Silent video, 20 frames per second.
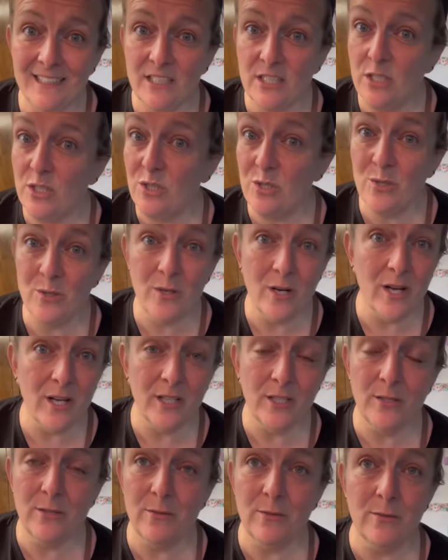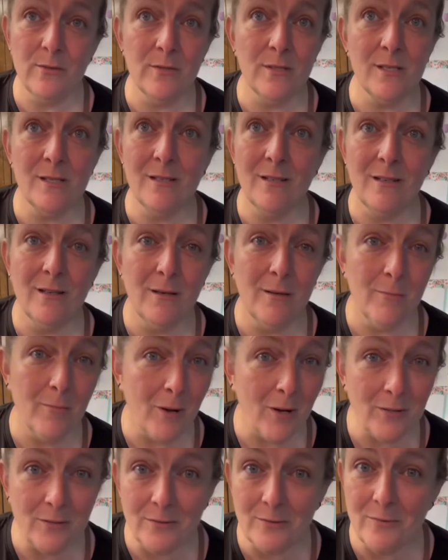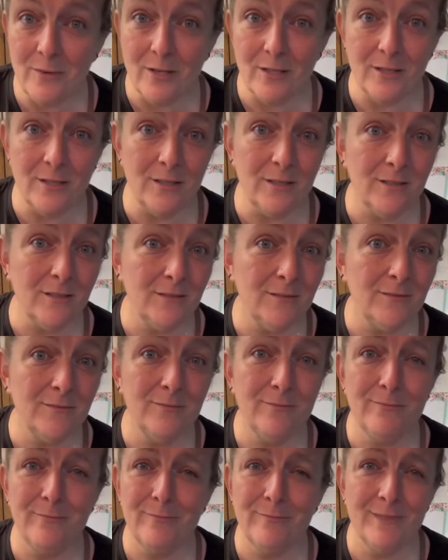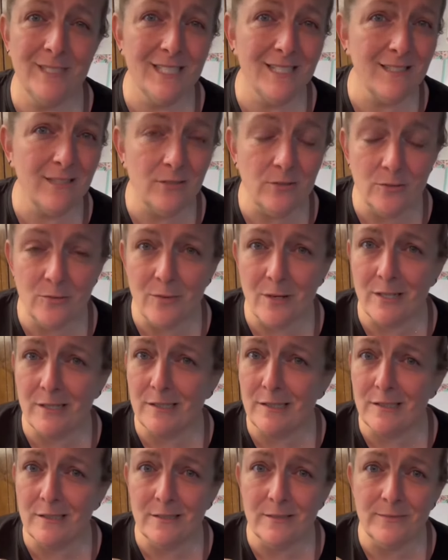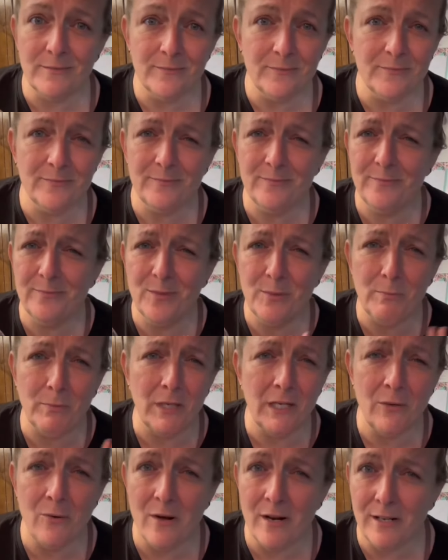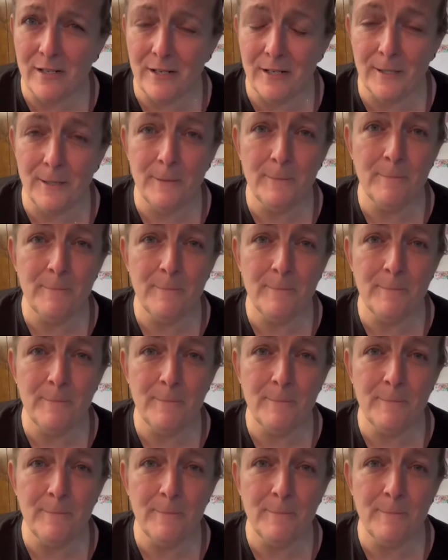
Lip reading: do not use bottled water, distilled water, spring water.